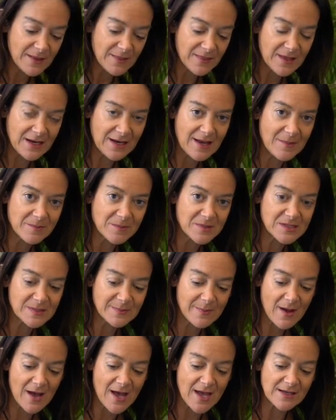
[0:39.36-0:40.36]
the lumbar
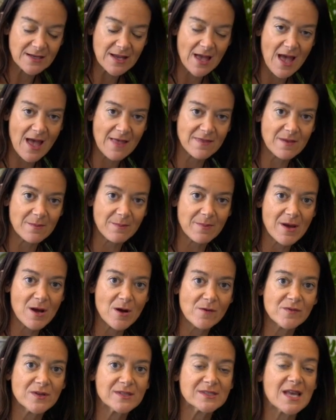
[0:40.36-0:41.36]
spine and the
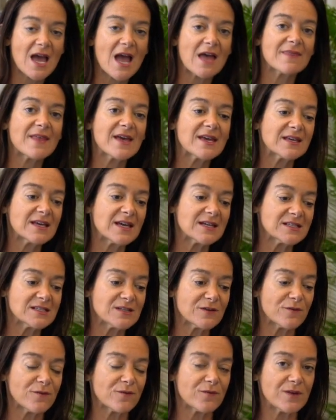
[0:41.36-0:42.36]
pelvis, and they get
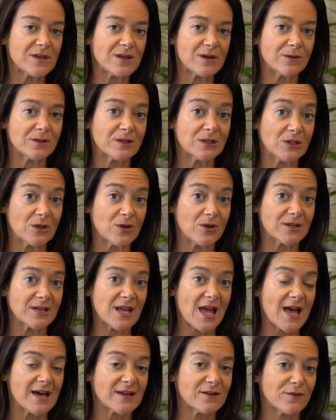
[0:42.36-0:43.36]
to learn
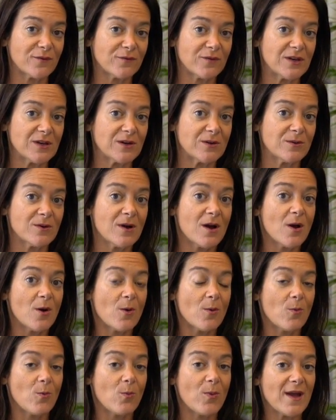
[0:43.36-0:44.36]
how to feel
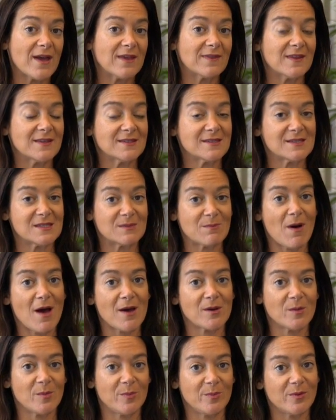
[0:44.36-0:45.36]
when there's a
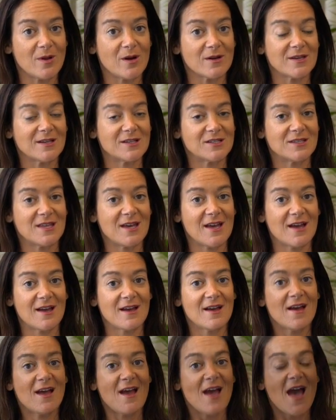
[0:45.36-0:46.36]
spinal blockage there.
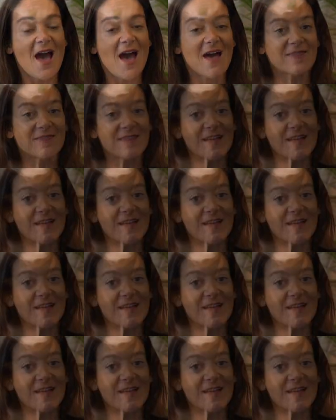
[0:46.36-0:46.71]
And